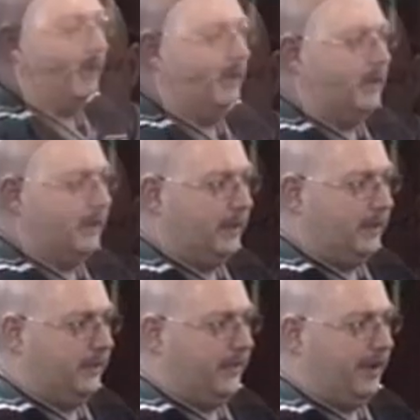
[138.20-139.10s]

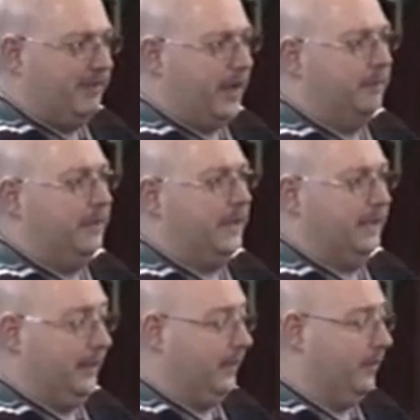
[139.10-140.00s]
I've got a
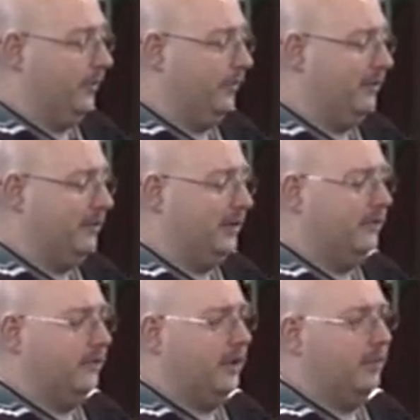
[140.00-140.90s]
meeting later this evening
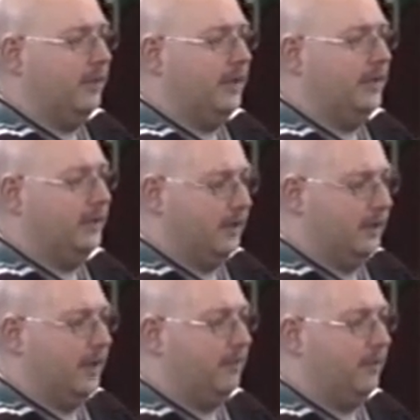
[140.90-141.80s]
to help a young
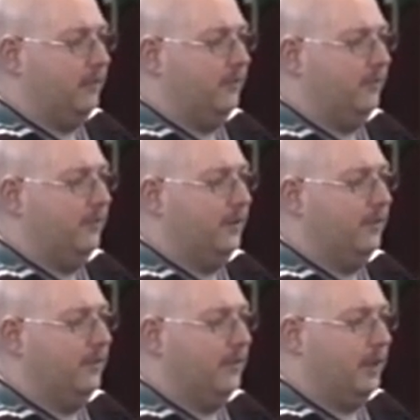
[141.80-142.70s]
couple
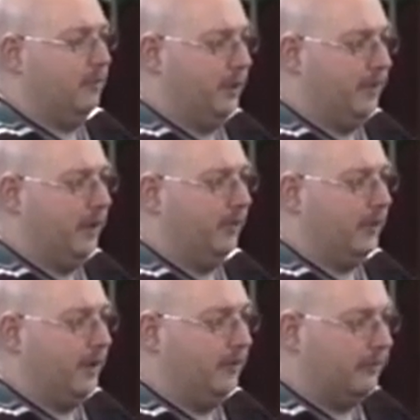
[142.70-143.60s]
with premarital
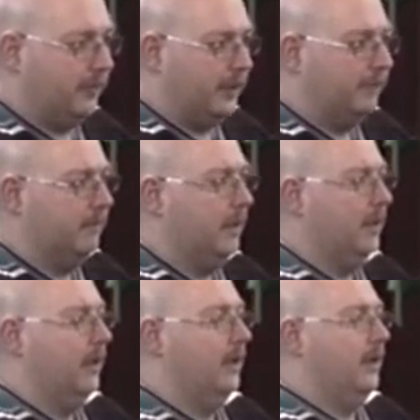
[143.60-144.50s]
counseling.
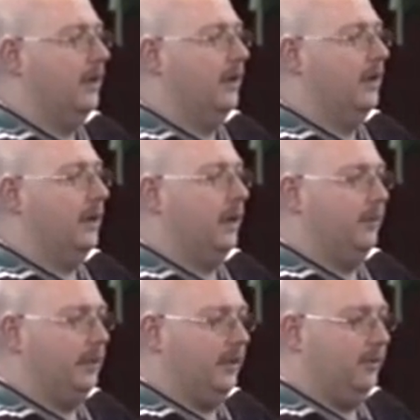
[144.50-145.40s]
I'll
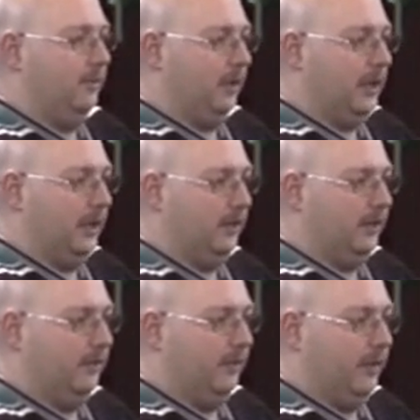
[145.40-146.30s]
be
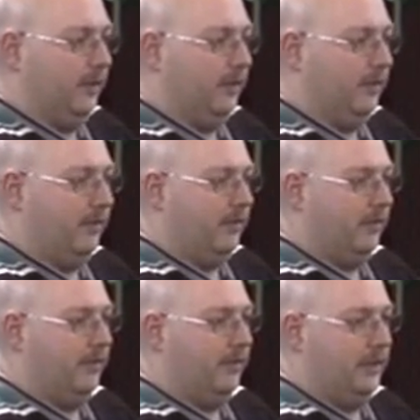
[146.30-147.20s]
working with
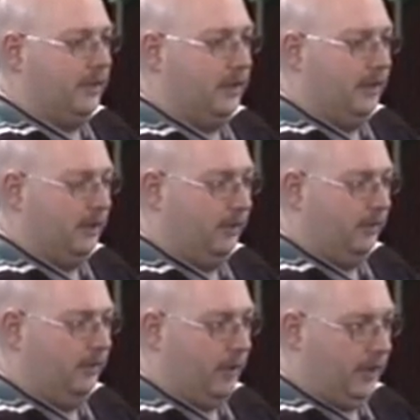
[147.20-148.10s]
the
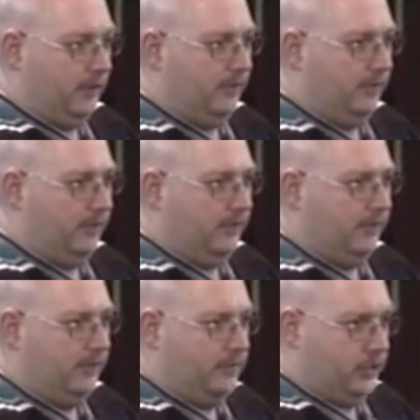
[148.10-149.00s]

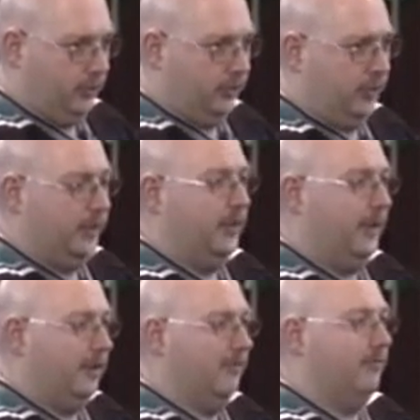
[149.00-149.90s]
grandchildren
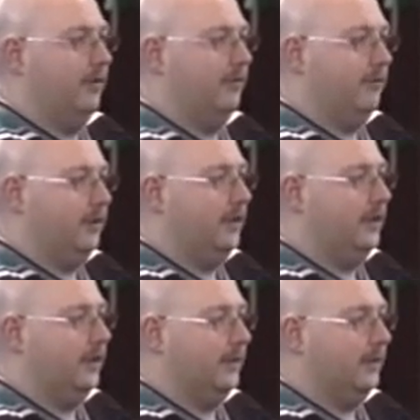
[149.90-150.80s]
of one of
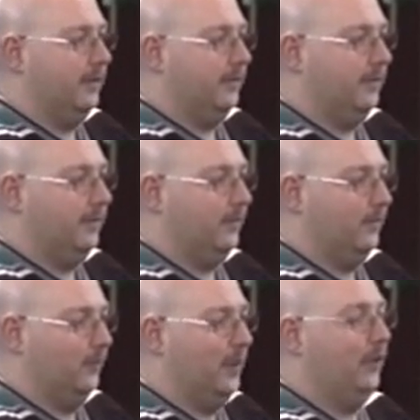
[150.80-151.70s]
the
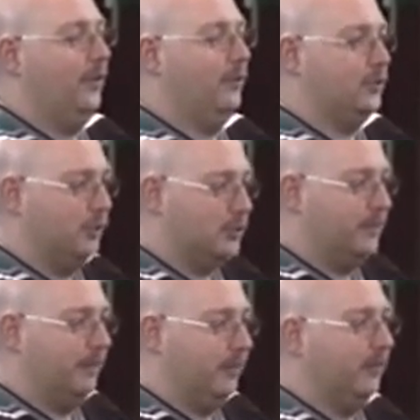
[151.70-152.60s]
well-known church
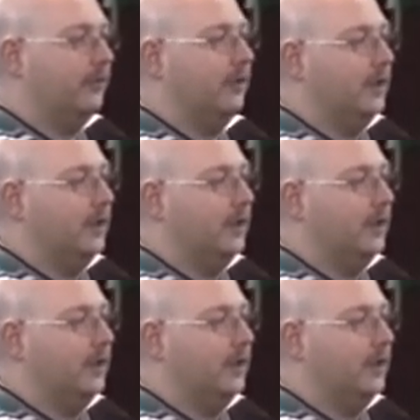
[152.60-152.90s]
members